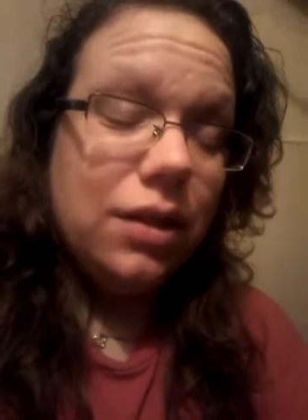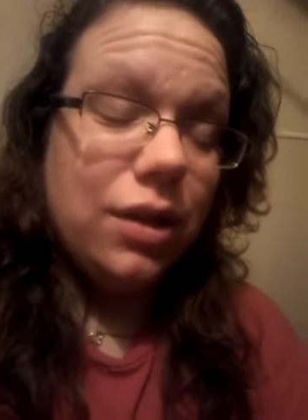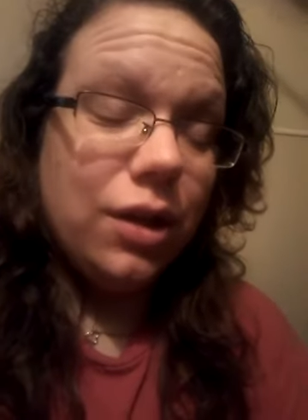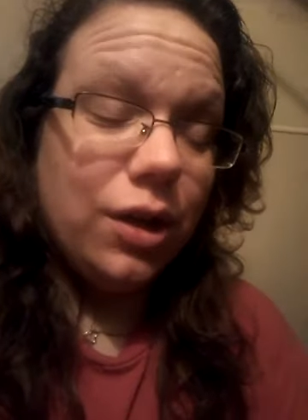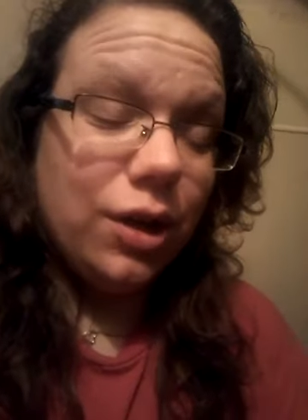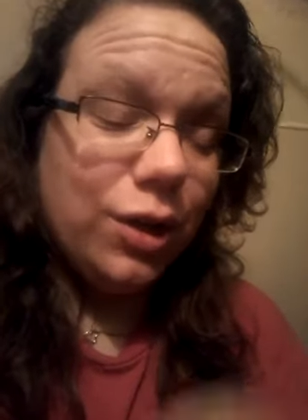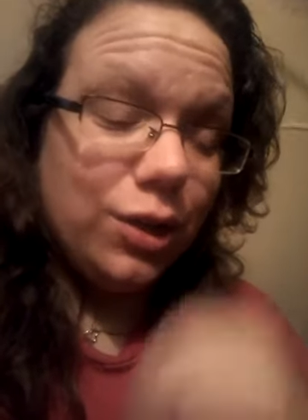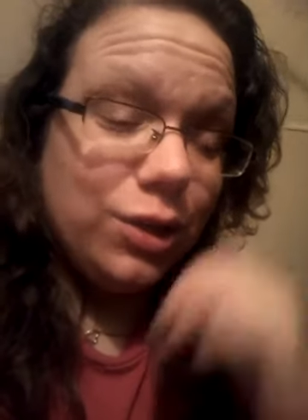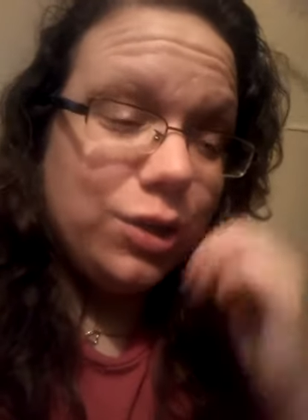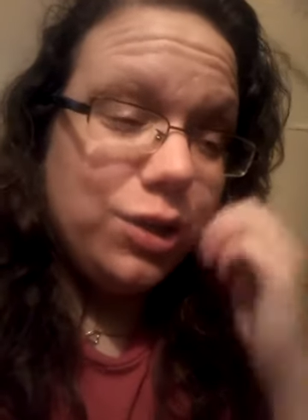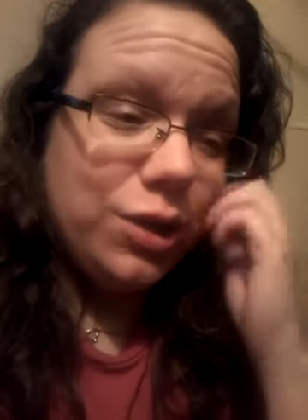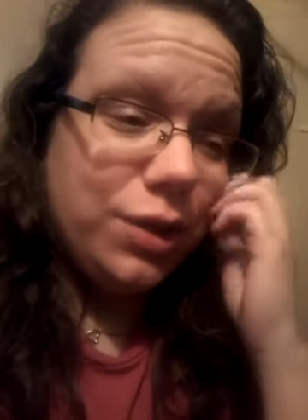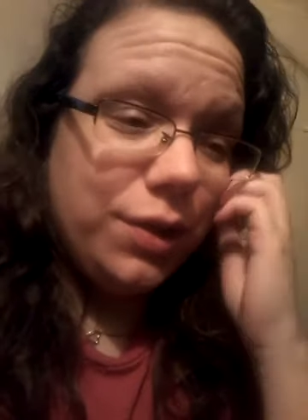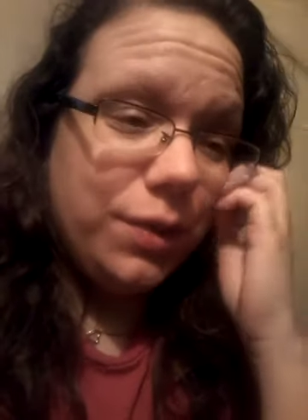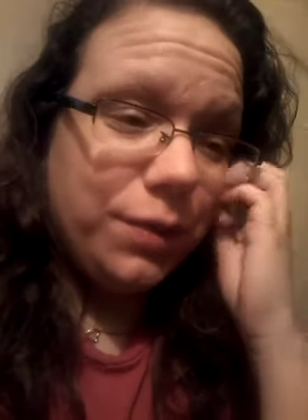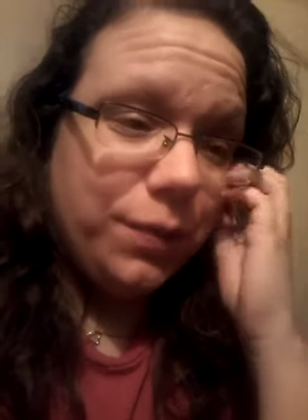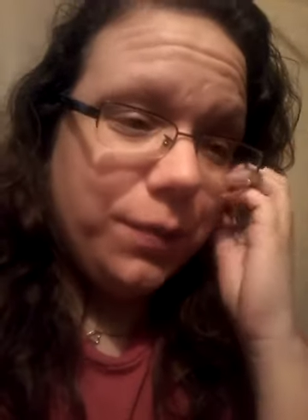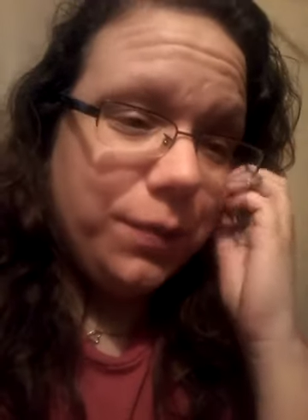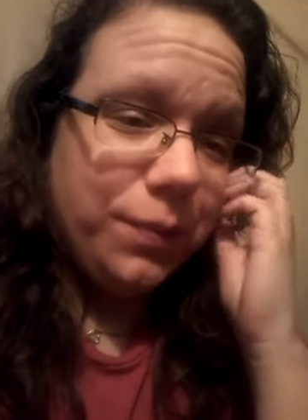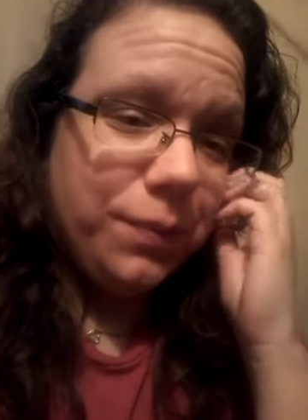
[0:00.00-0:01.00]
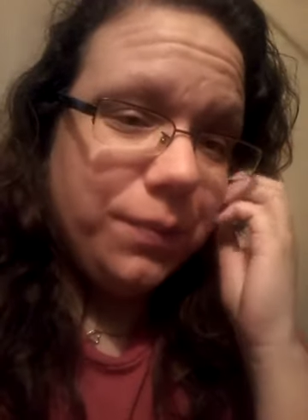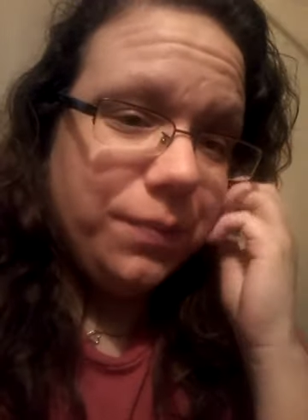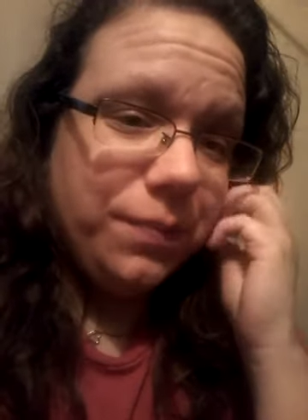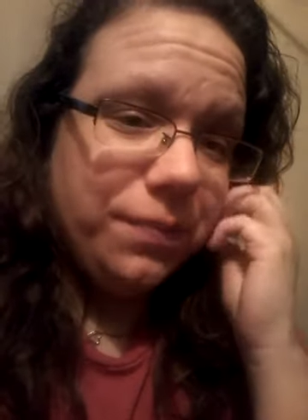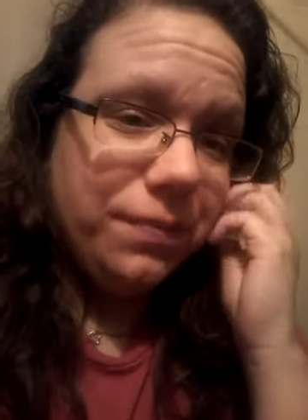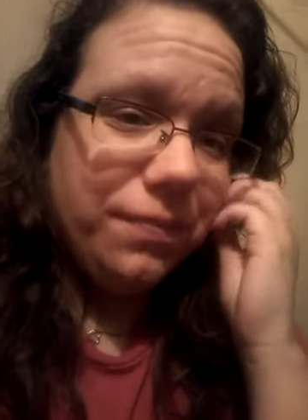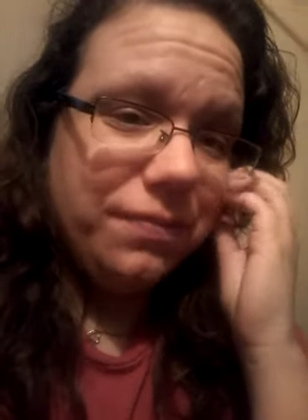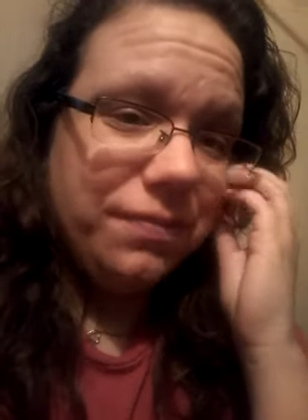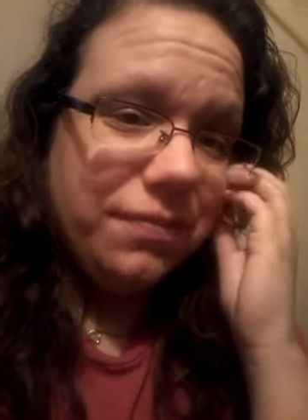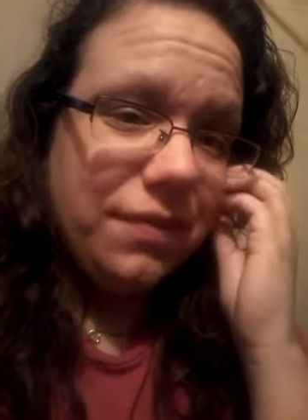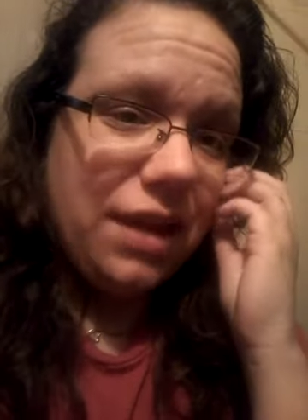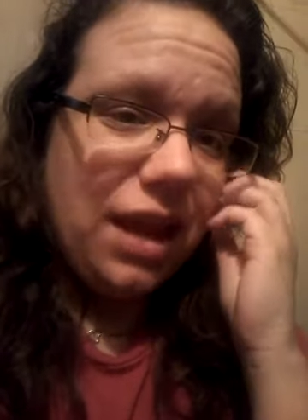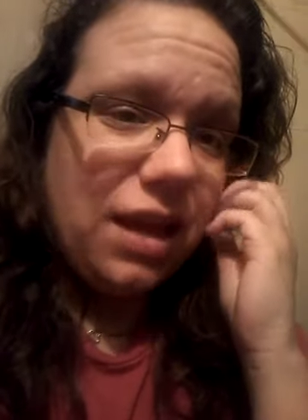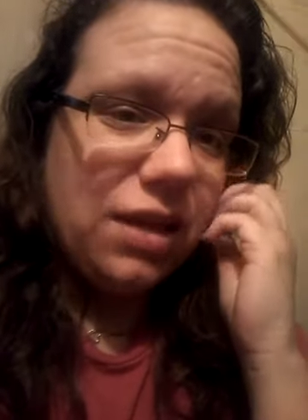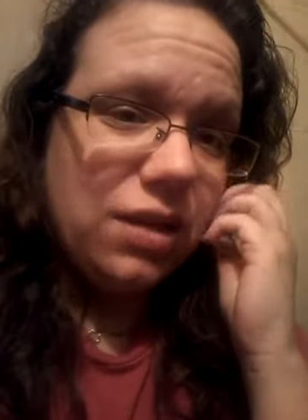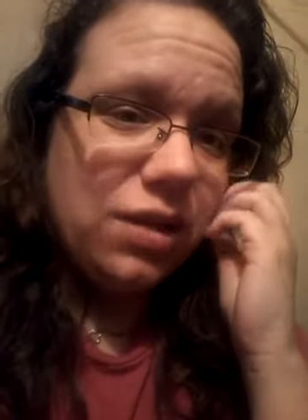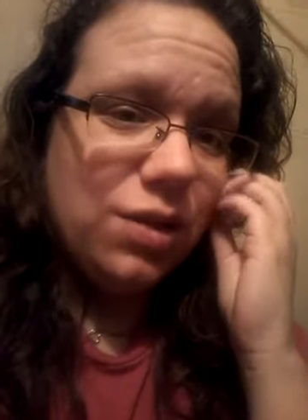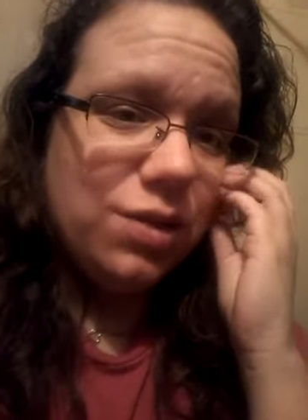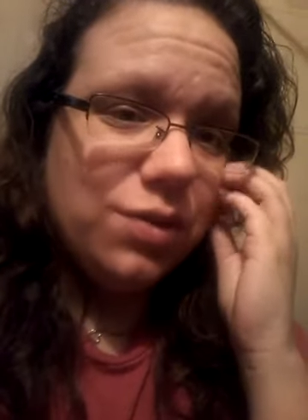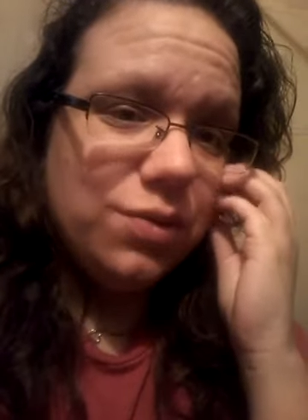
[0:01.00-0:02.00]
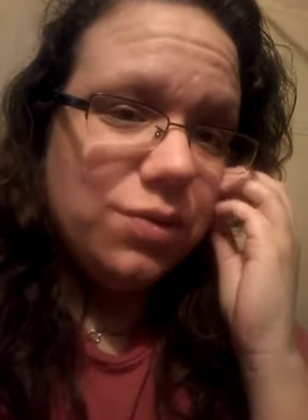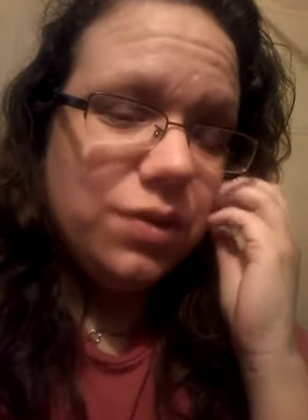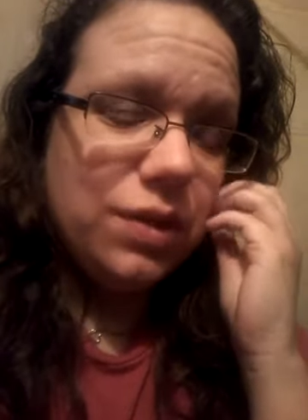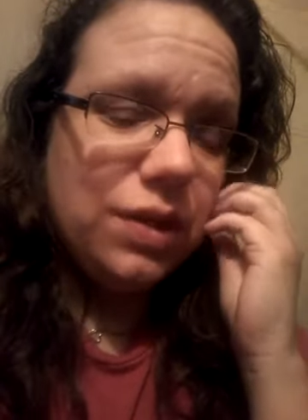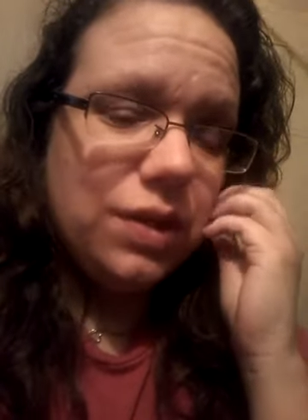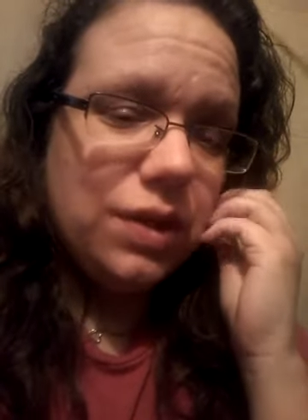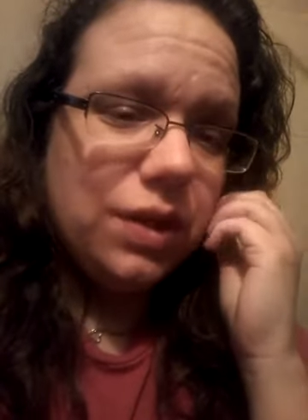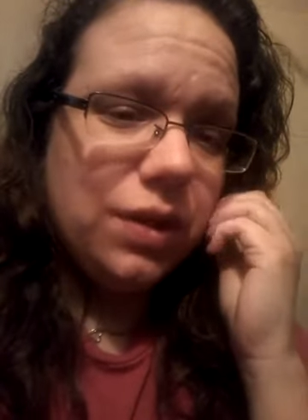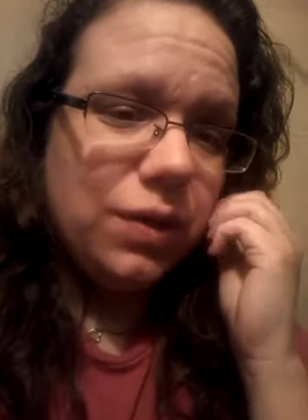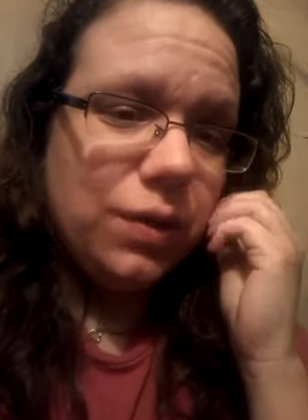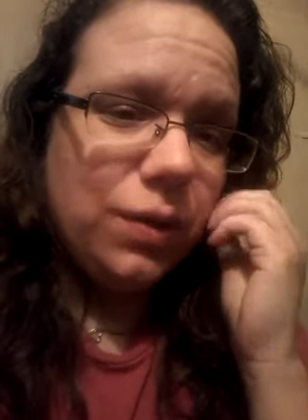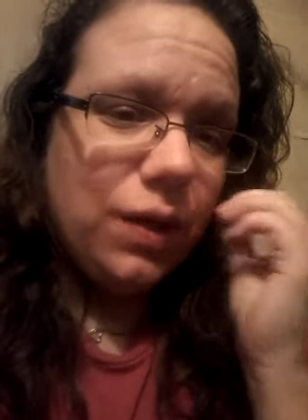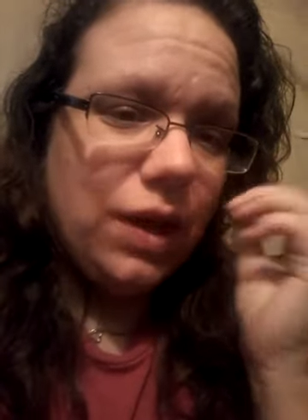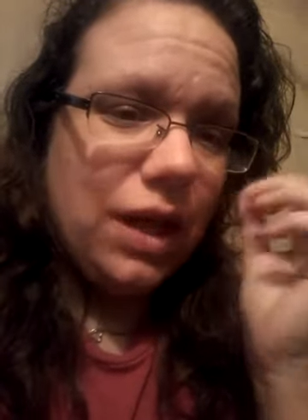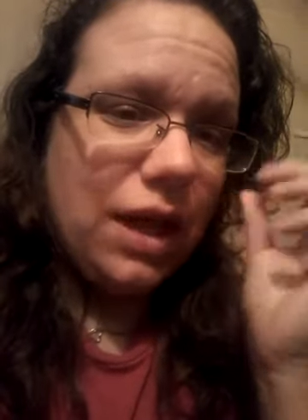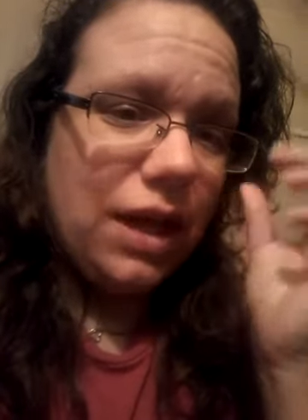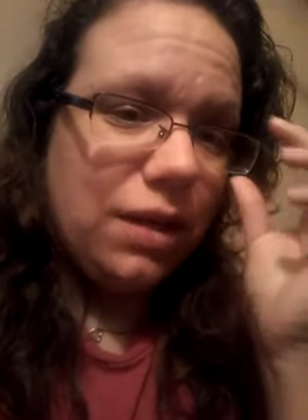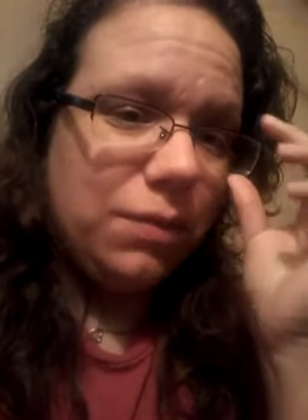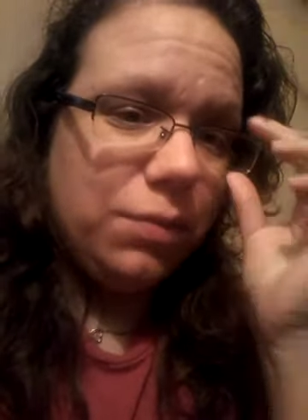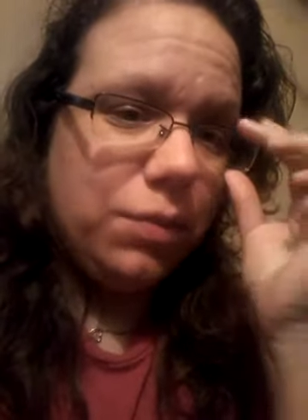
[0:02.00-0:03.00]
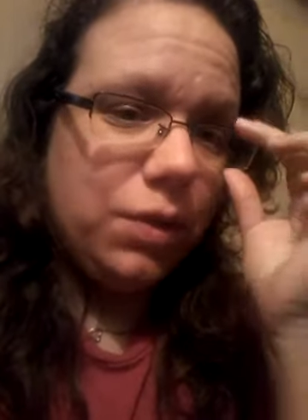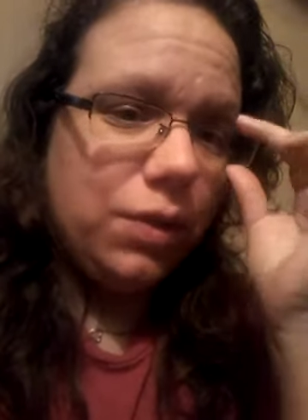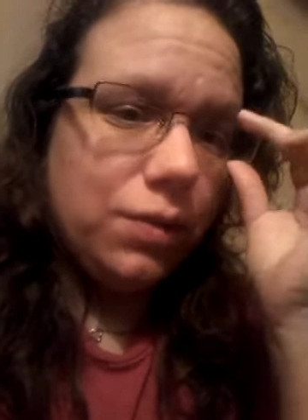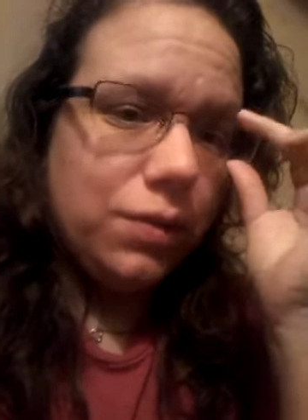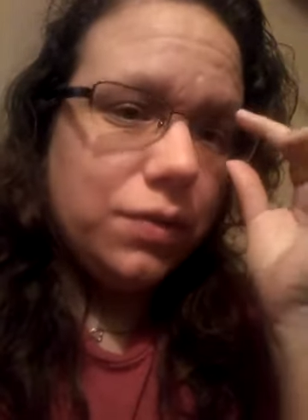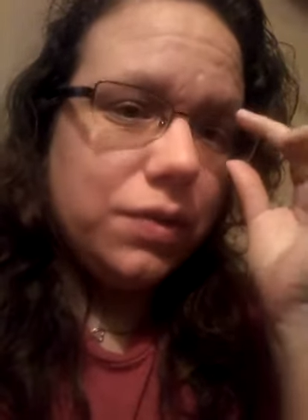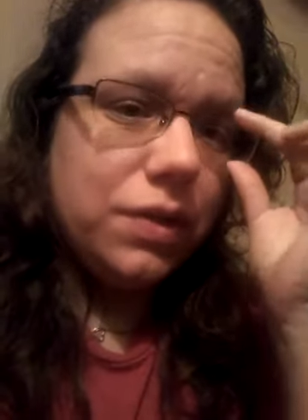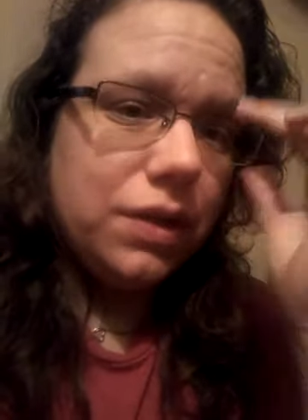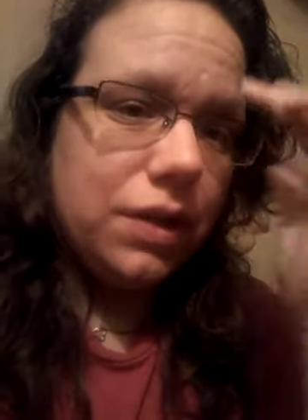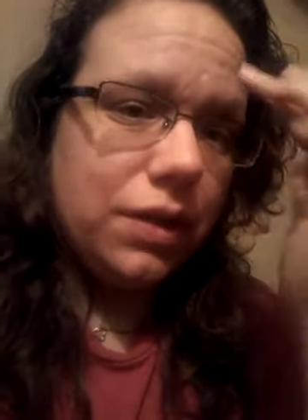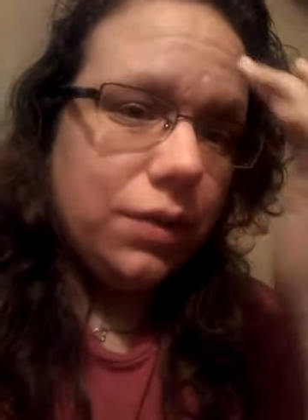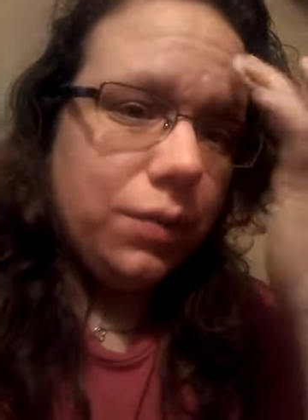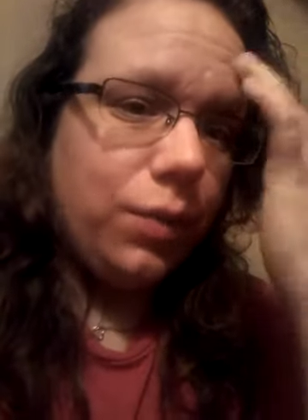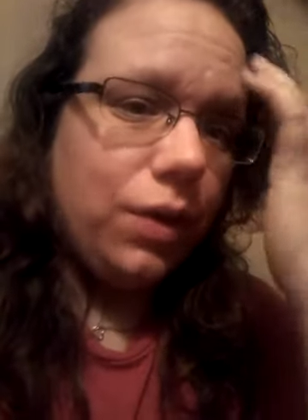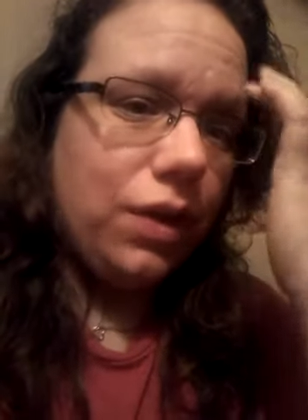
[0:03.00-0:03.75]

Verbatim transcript: hurt you and used you and abused you,